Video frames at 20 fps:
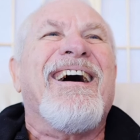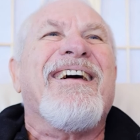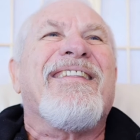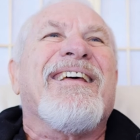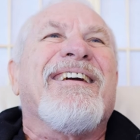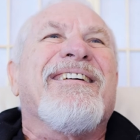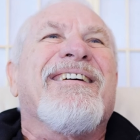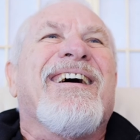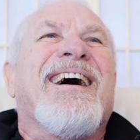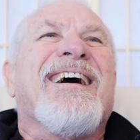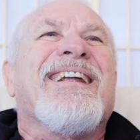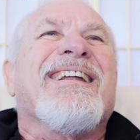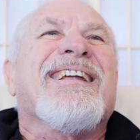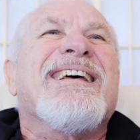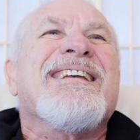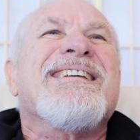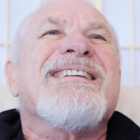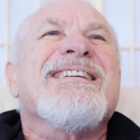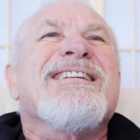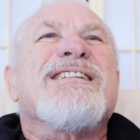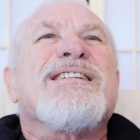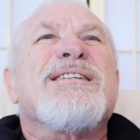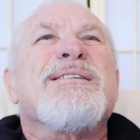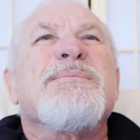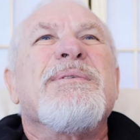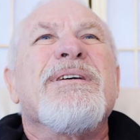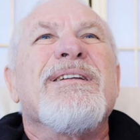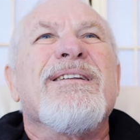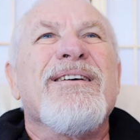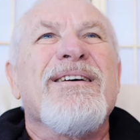There are lessons to
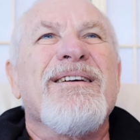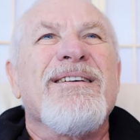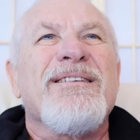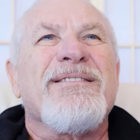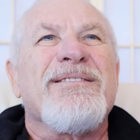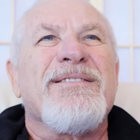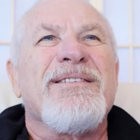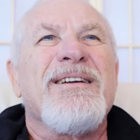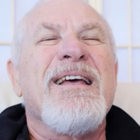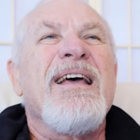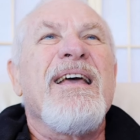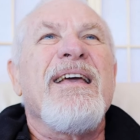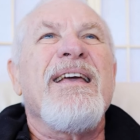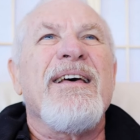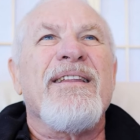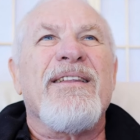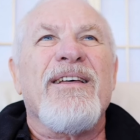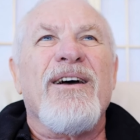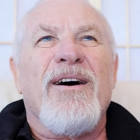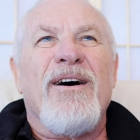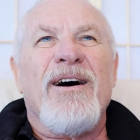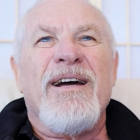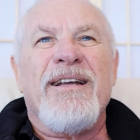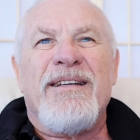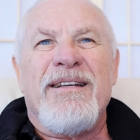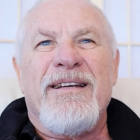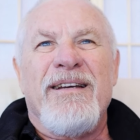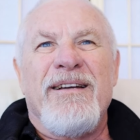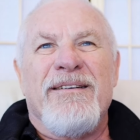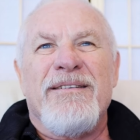be learned. Yeah, the
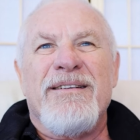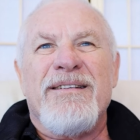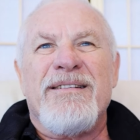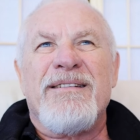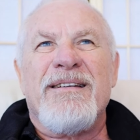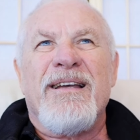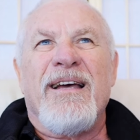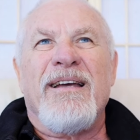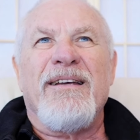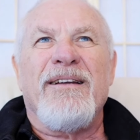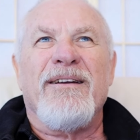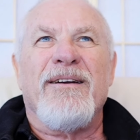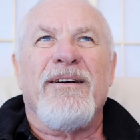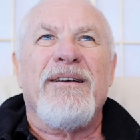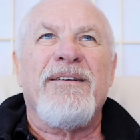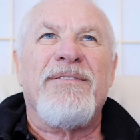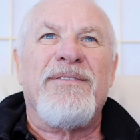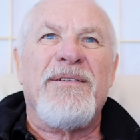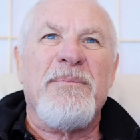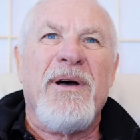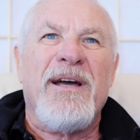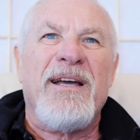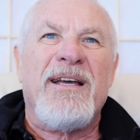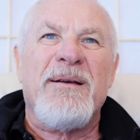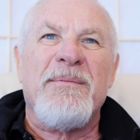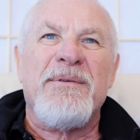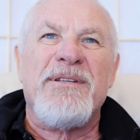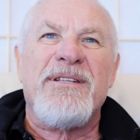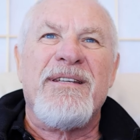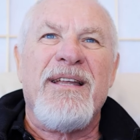idea is, if you make
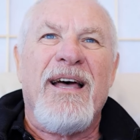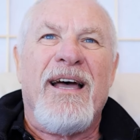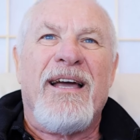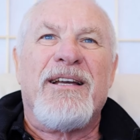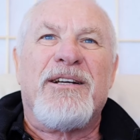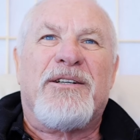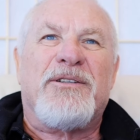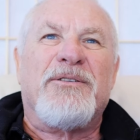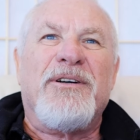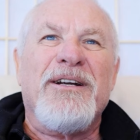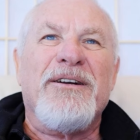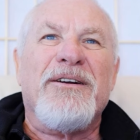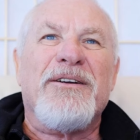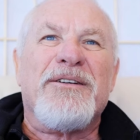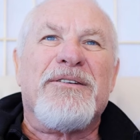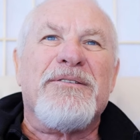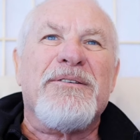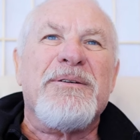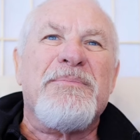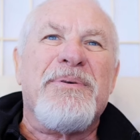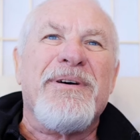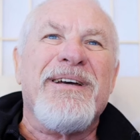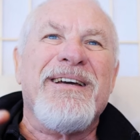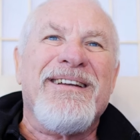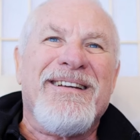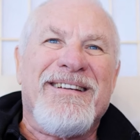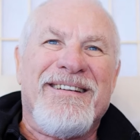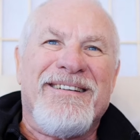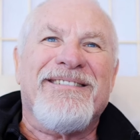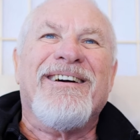a mistake, try not to repeat
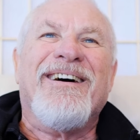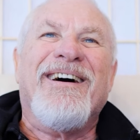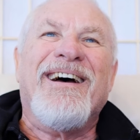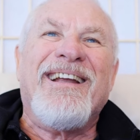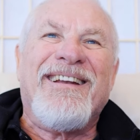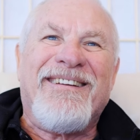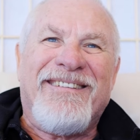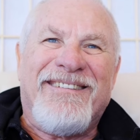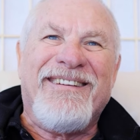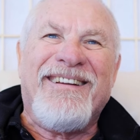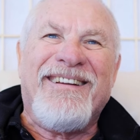it, right?